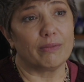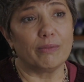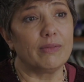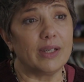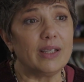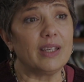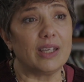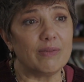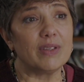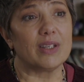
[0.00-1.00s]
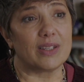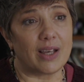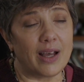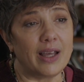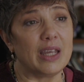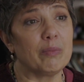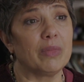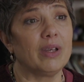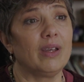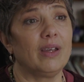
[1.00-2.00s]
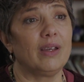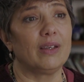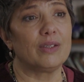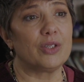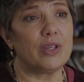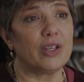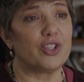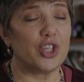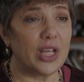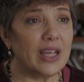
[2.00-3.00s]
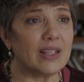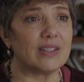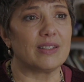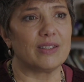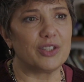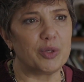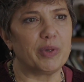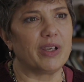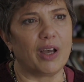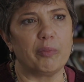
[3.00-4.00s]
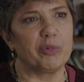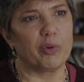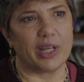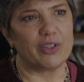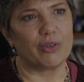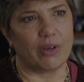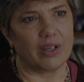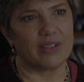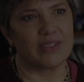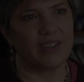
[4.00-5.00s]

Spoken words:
really given the time and chance to become great dogs.